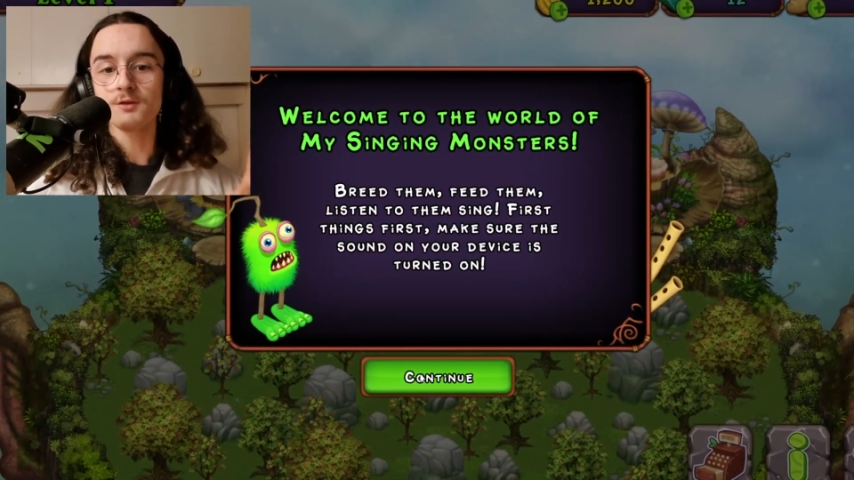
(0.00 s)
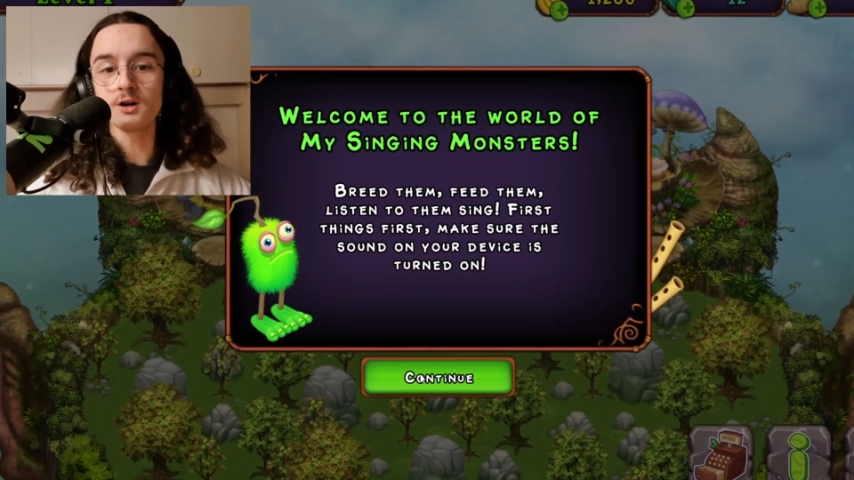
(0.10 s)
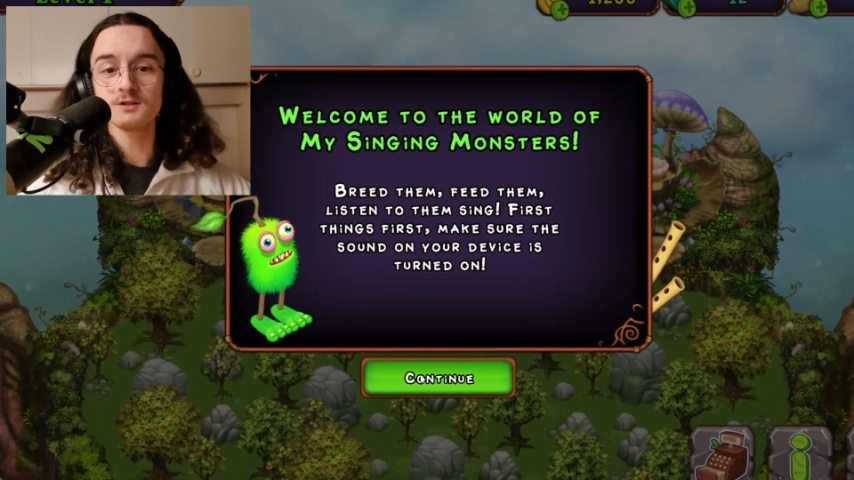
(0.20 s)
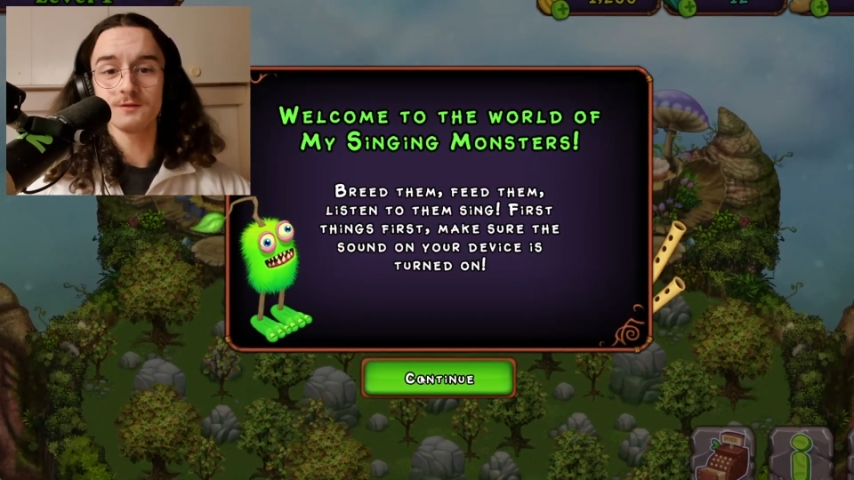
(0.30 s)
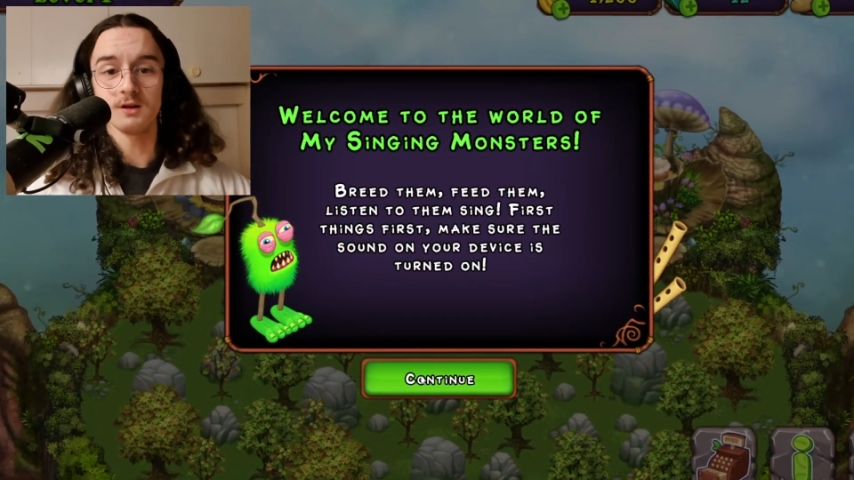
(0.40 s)

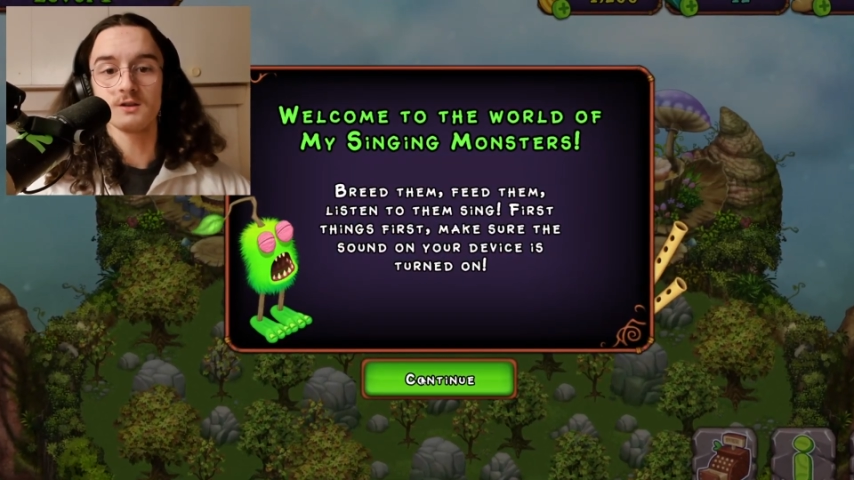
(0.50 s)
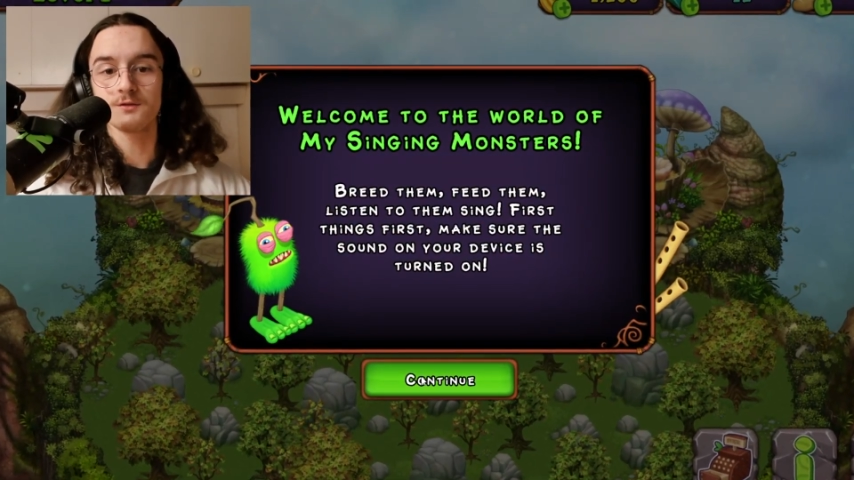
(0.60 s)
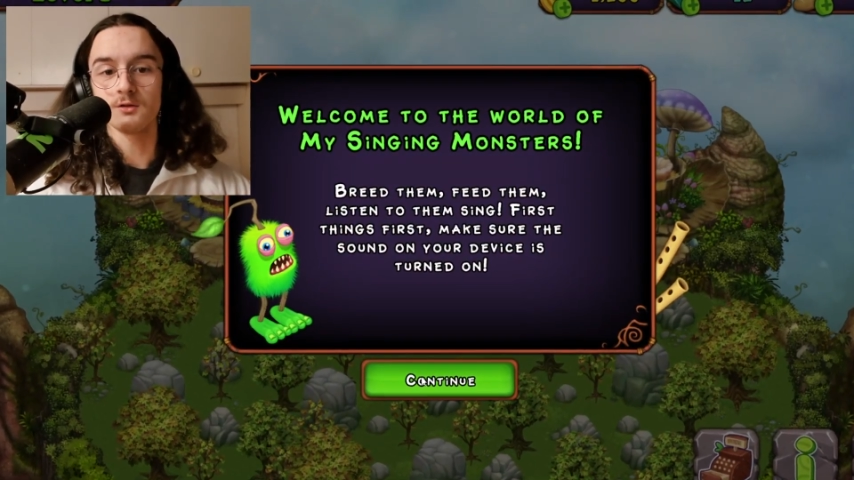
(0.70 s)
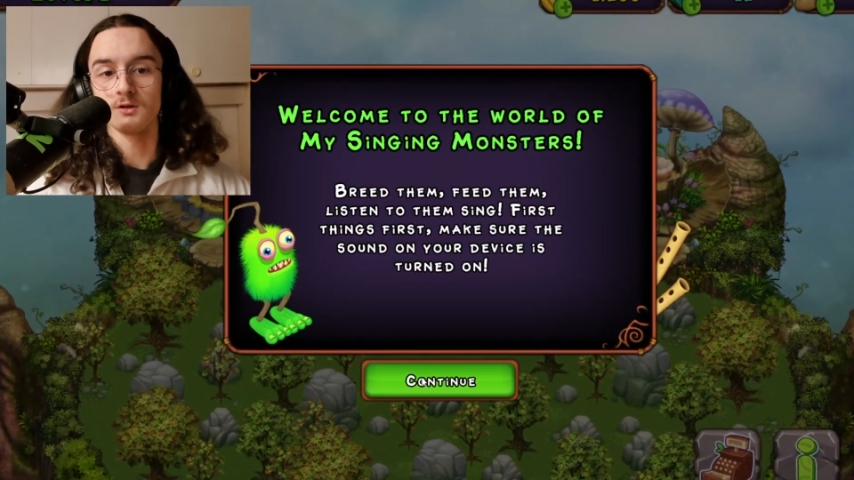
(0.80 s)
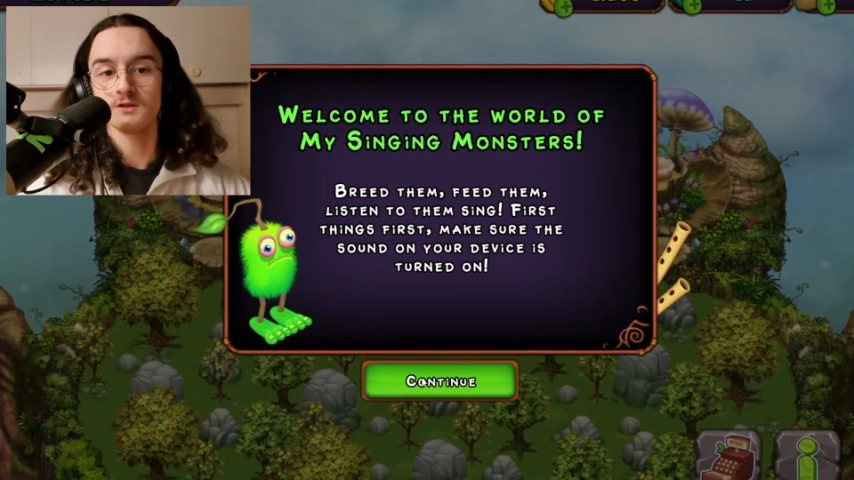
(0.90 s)
First
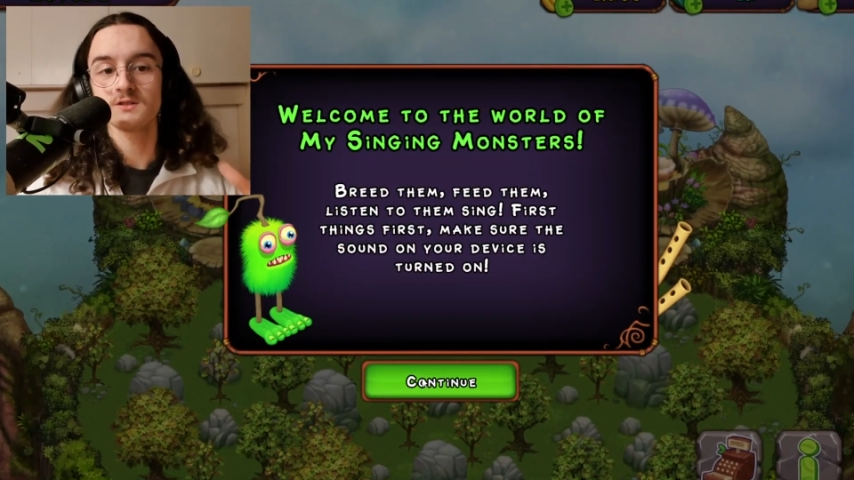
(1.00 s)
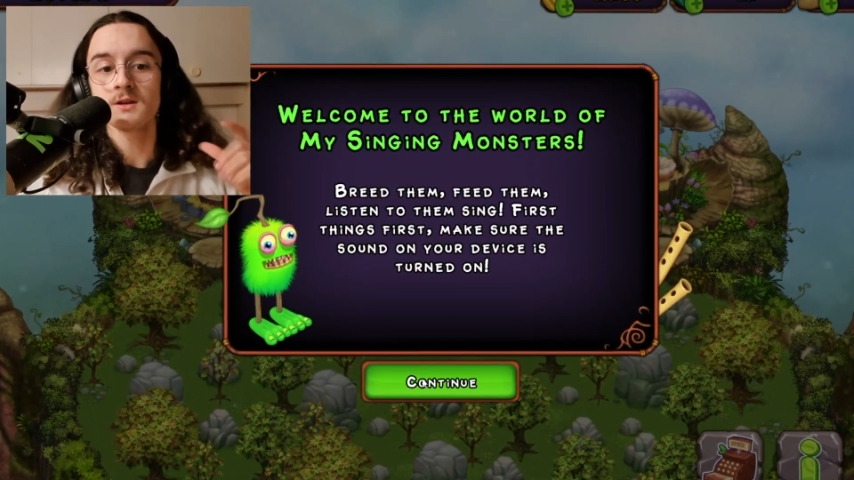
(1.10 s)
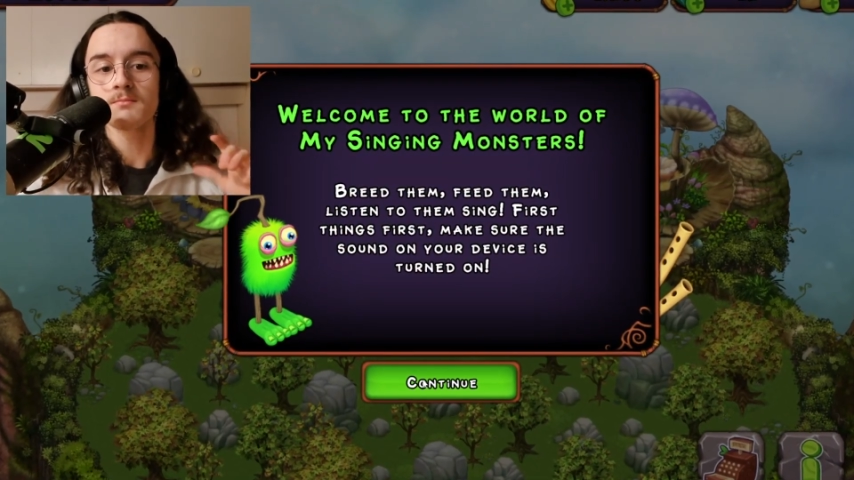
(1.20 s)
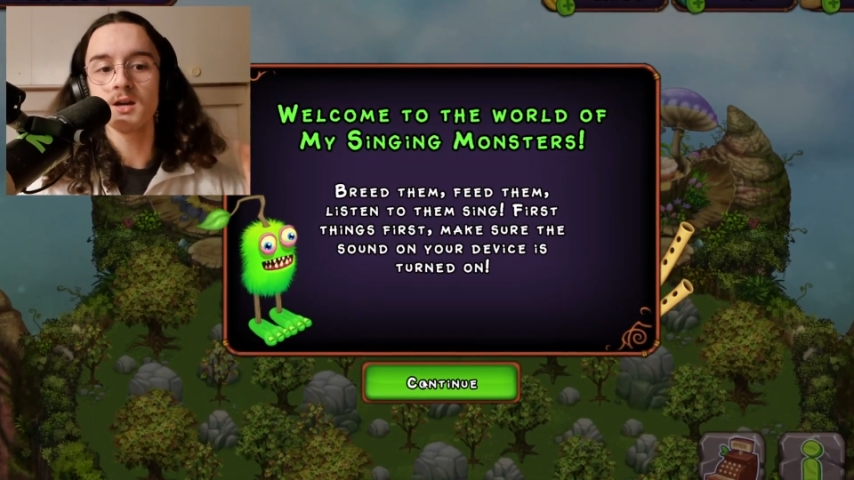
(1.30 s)
things first,